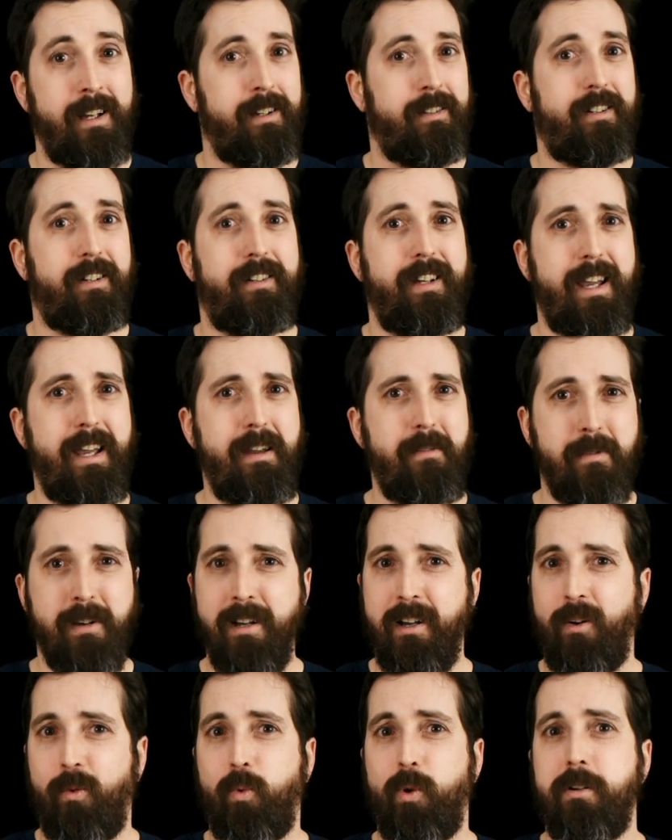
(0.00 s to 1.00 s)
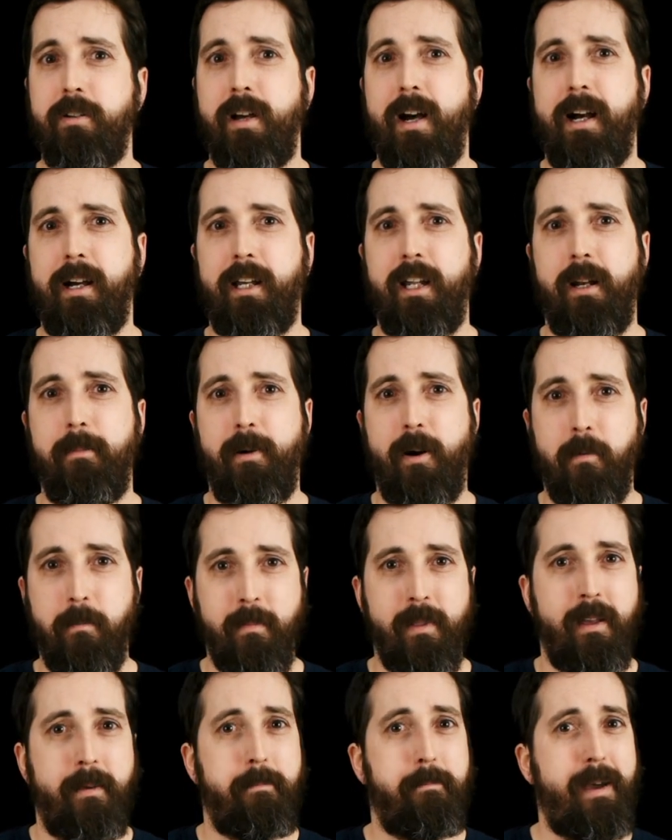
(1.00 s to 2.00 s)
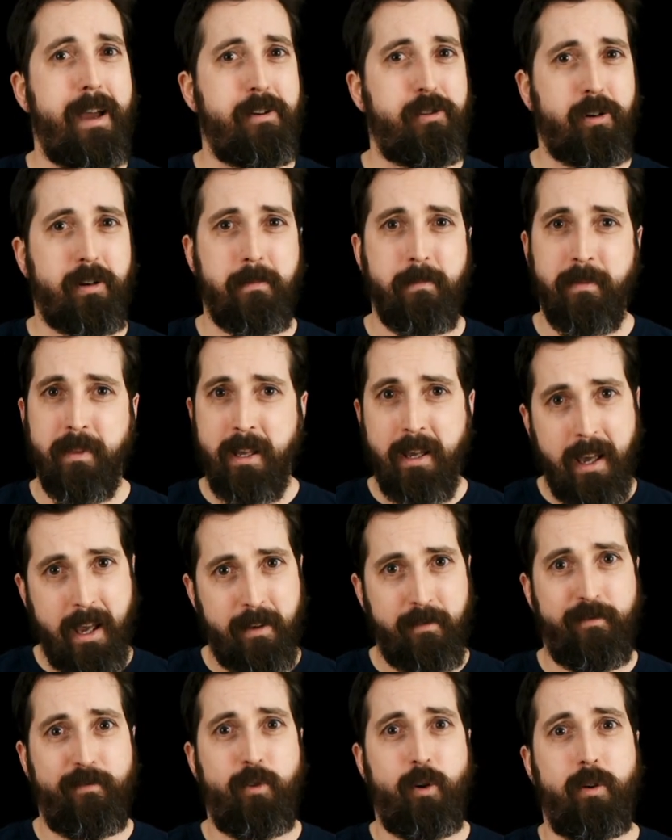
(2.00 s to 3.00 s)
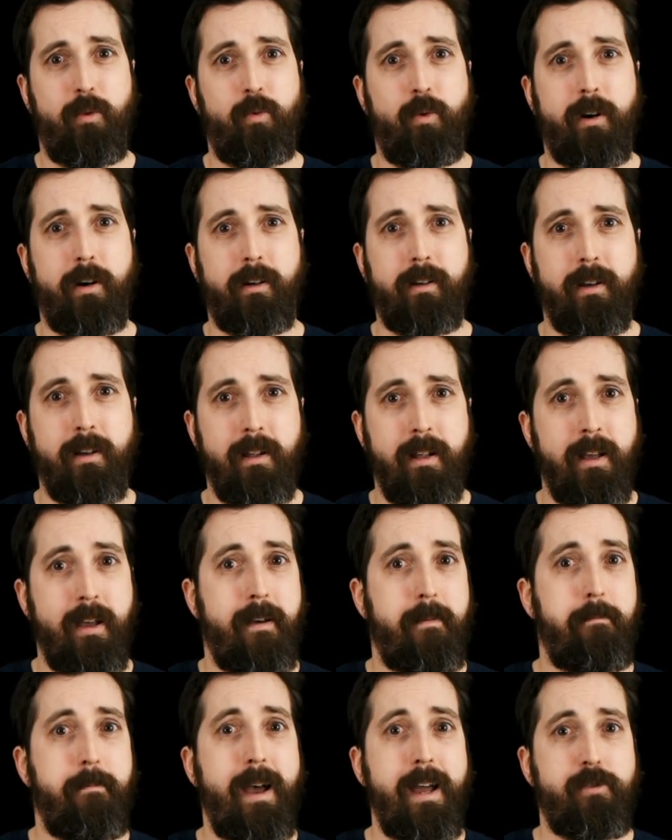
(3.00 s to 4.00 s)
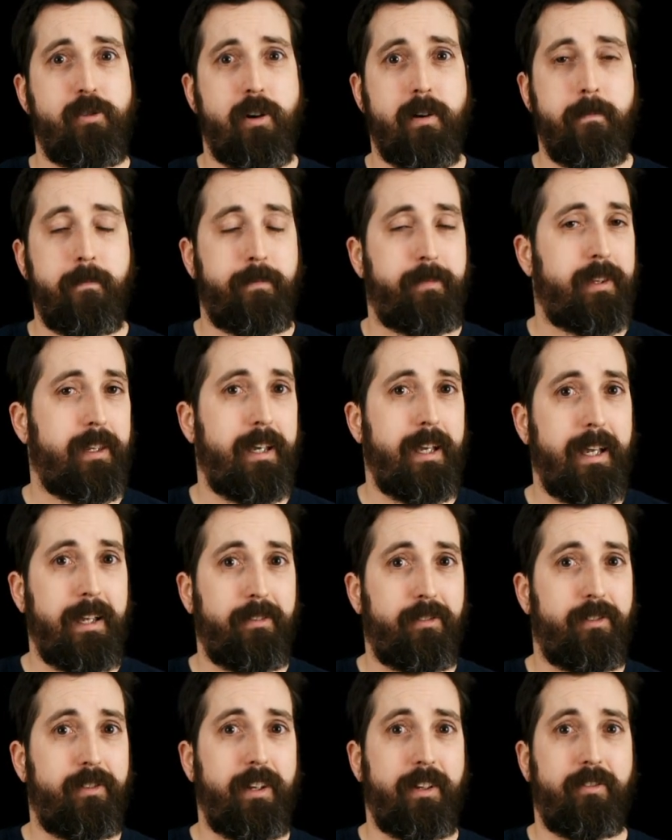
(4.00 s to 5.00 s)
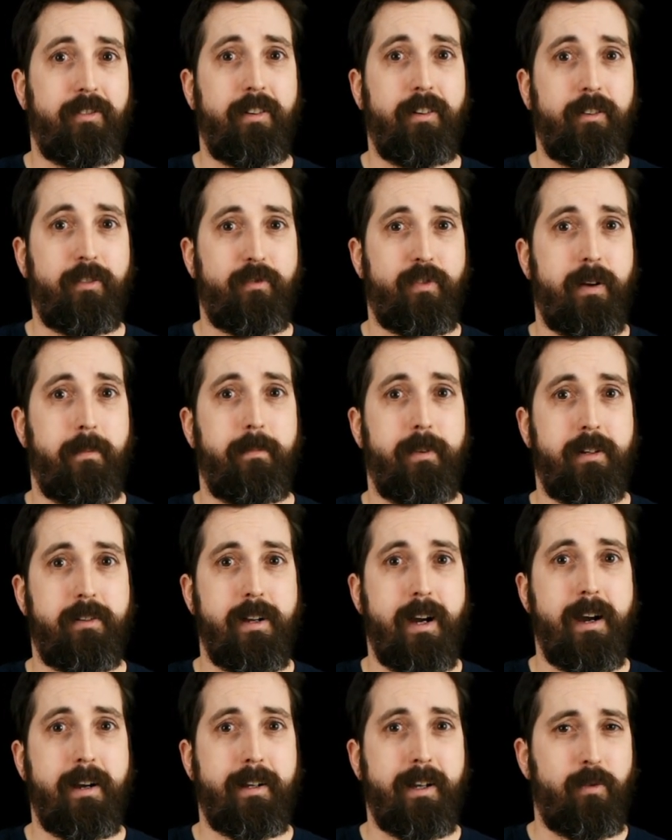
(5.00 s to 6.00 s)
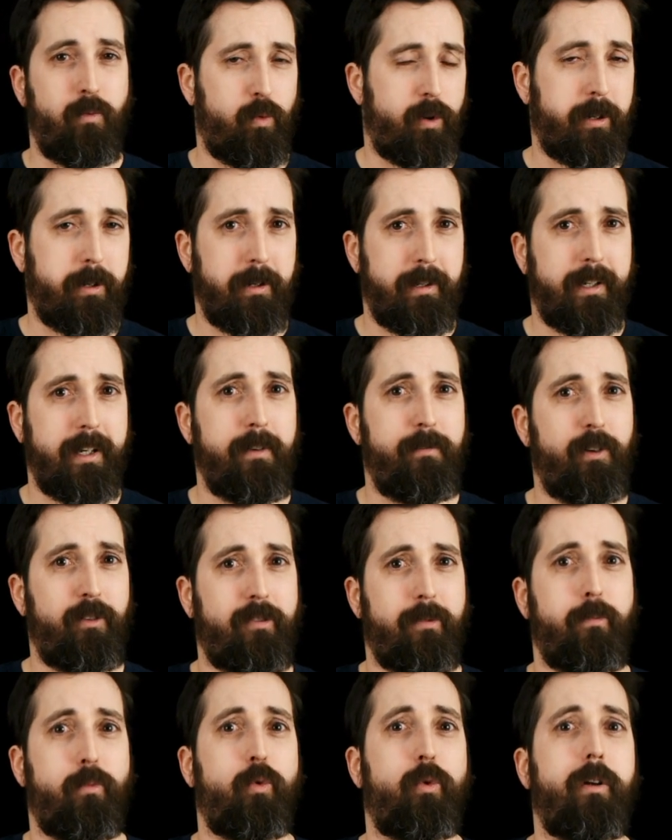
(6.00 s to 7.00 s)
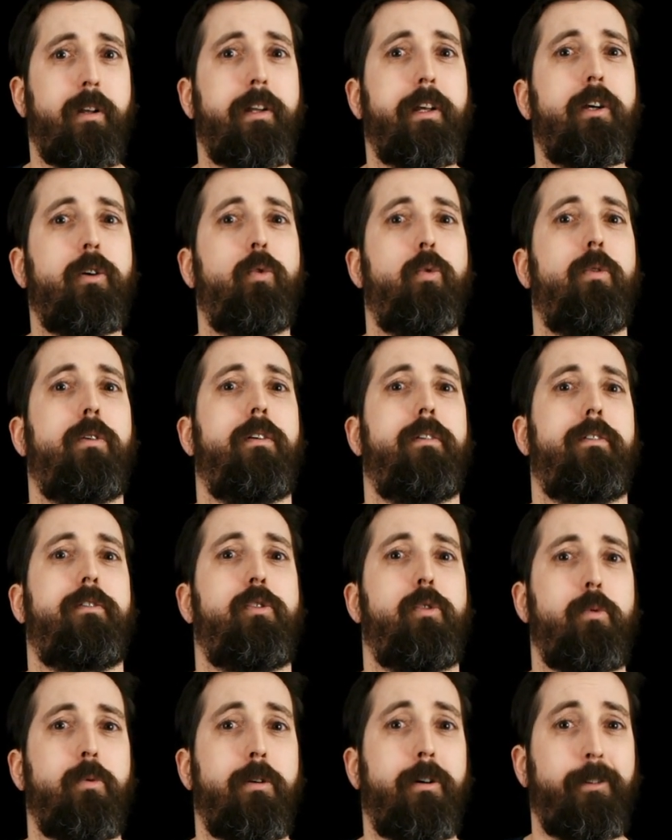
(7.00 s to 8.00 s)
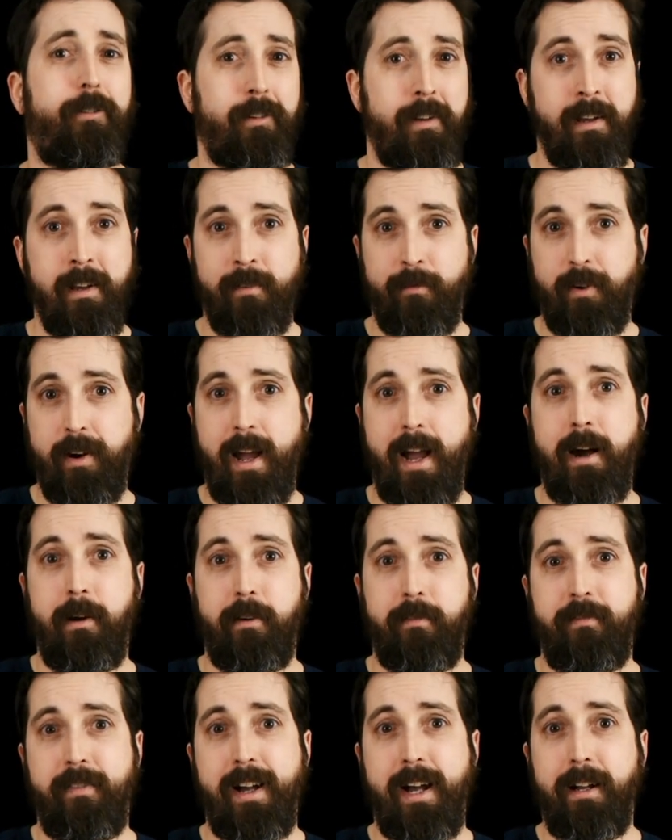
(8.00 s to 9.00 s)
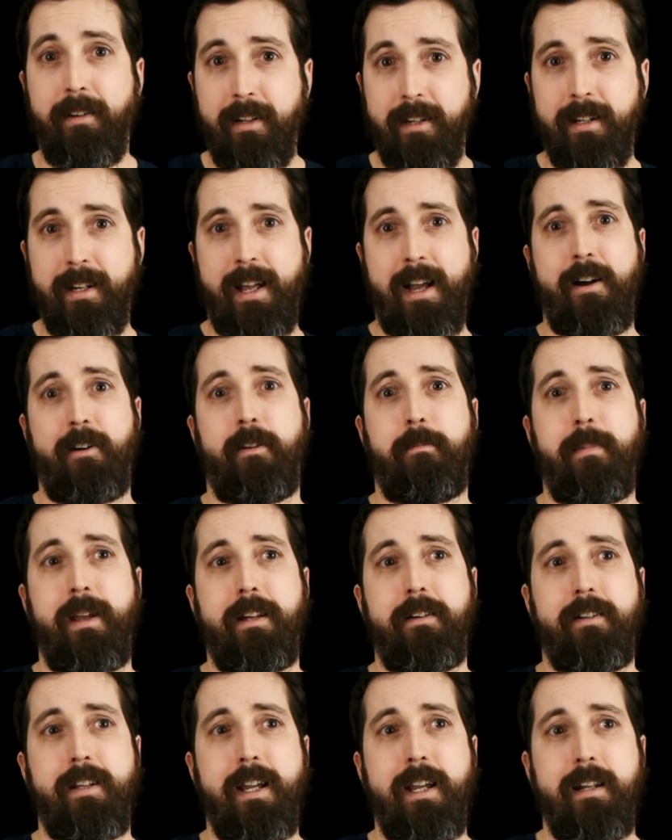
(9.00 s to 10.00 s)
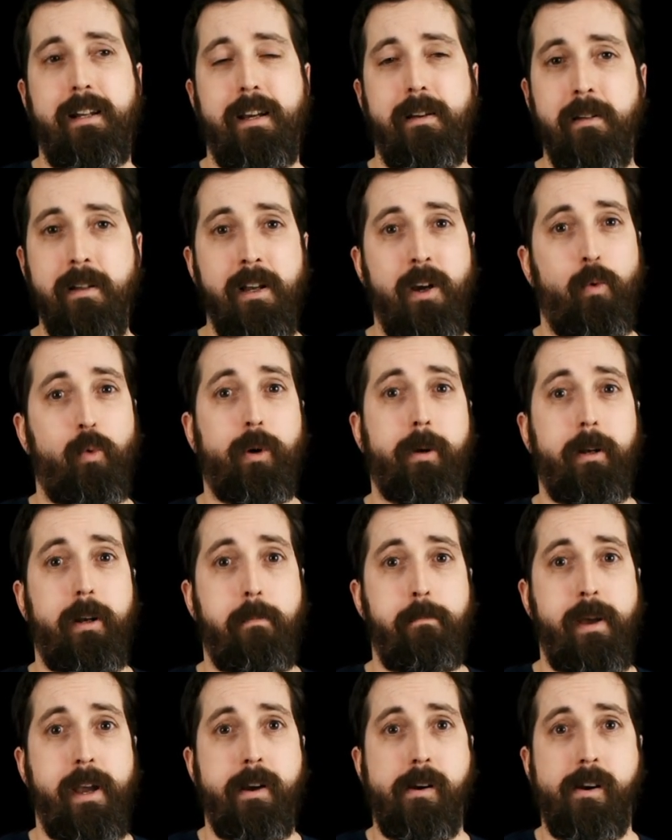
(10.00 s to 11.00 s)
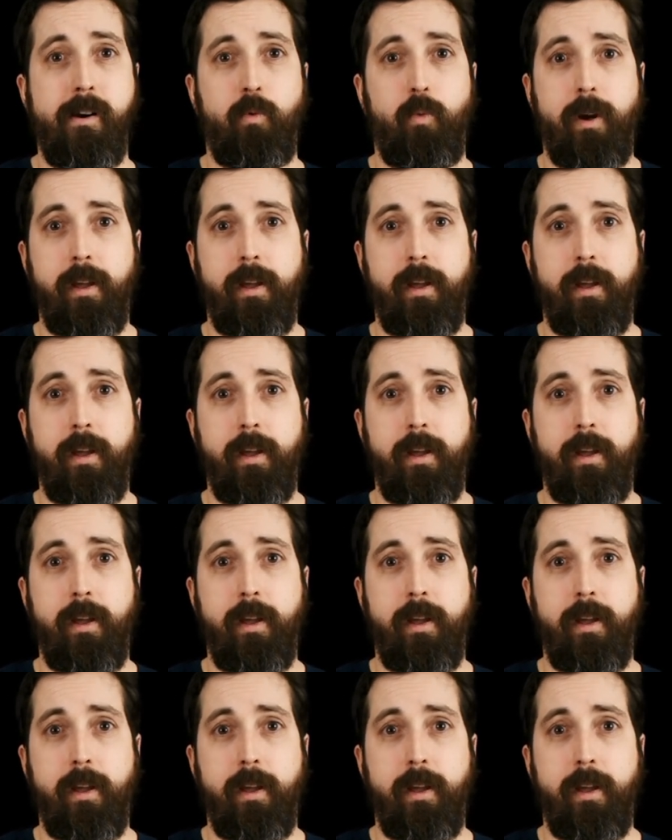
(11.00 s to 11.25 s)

Today, we're talking about measure and footwork. Measure is distance from the target. We're going to give you some really cool tools for how to find it and how to maintain it. We're going to pair it